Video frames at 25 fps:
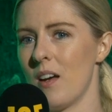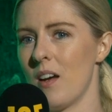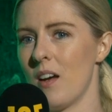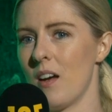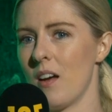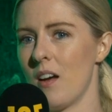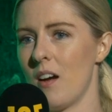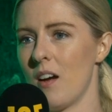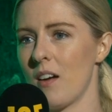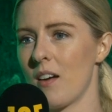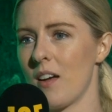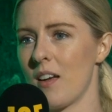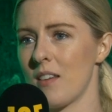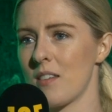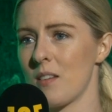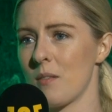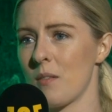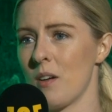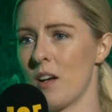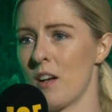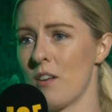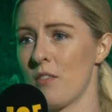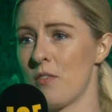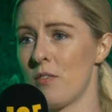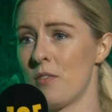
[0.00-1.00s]
I, I, guess I'm
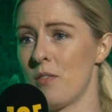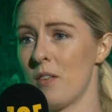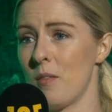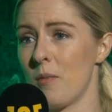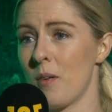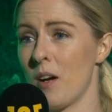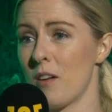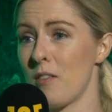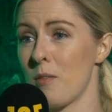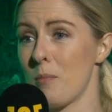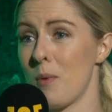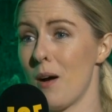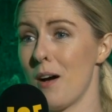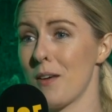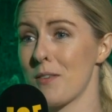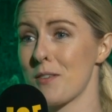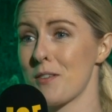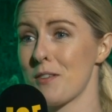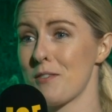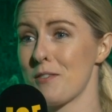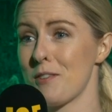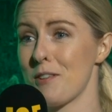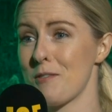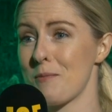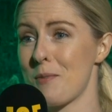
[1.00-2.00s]
kind of kind of a
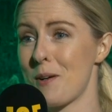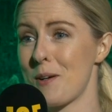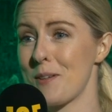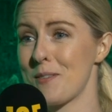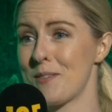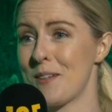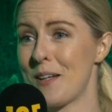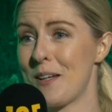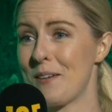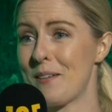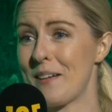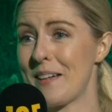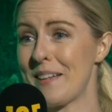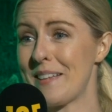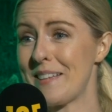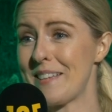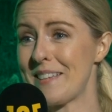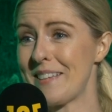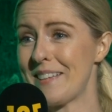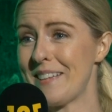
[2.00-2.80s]
positive enough person, anyways.